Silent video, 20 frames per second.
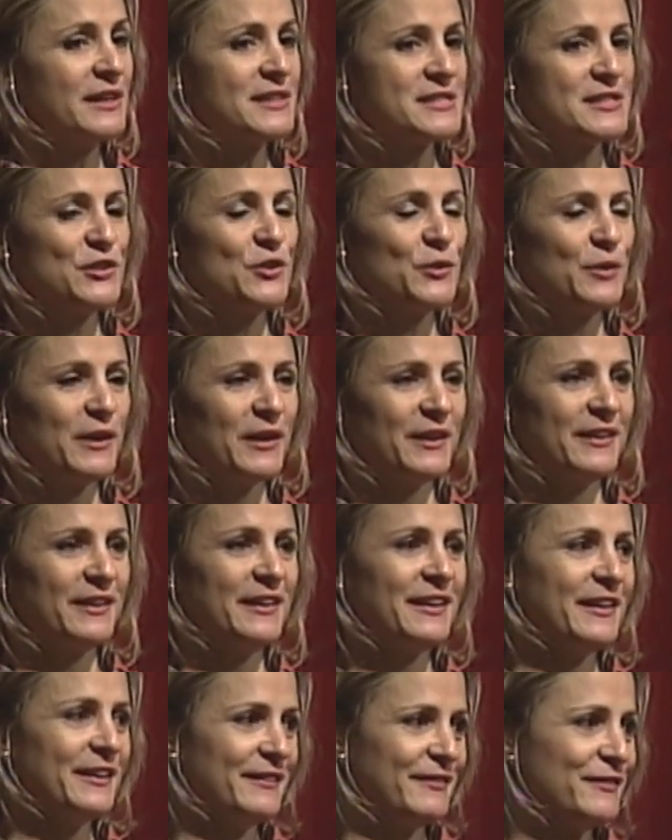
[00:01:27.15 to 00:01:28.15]
you can
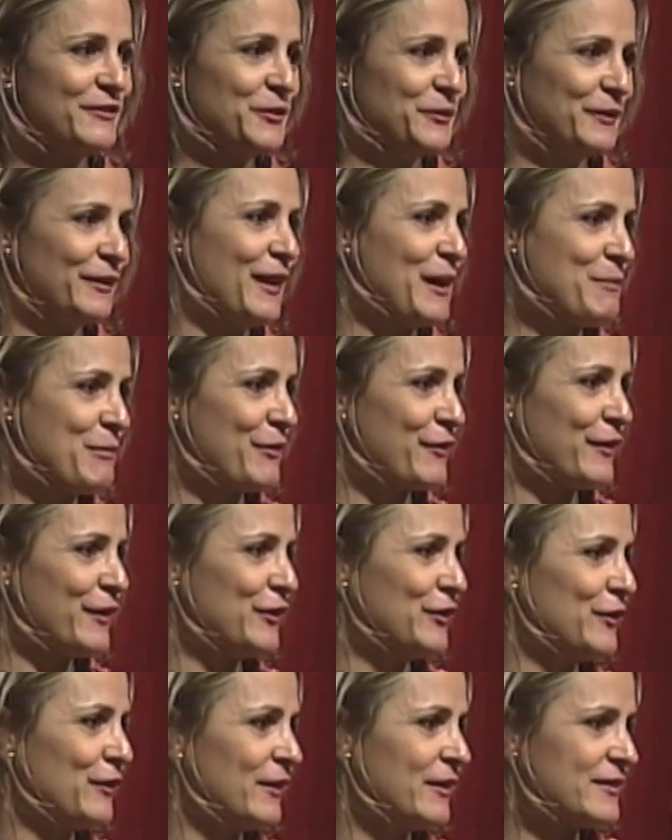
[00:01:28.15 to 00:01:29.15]
get to a
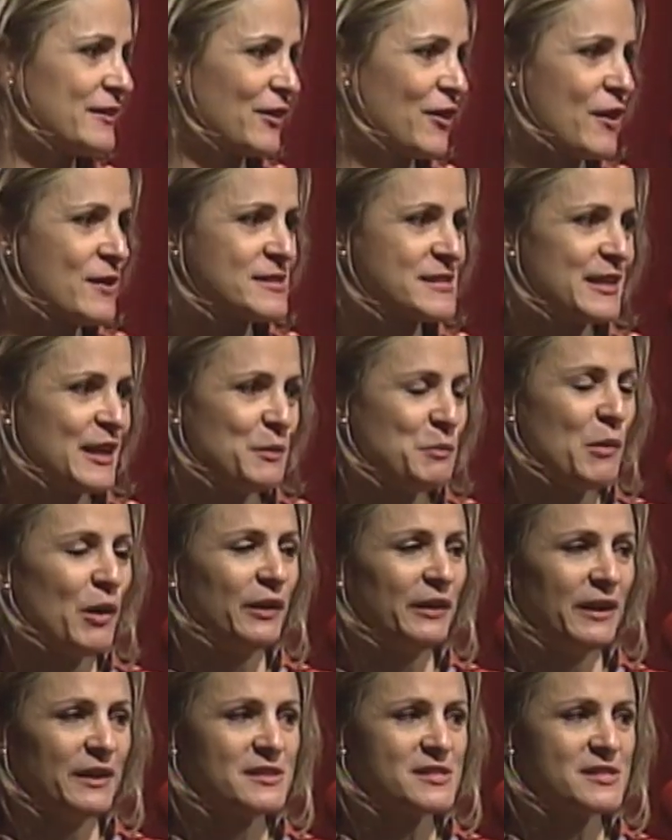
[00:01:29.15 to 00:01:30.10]
library, it doesn't cost any money.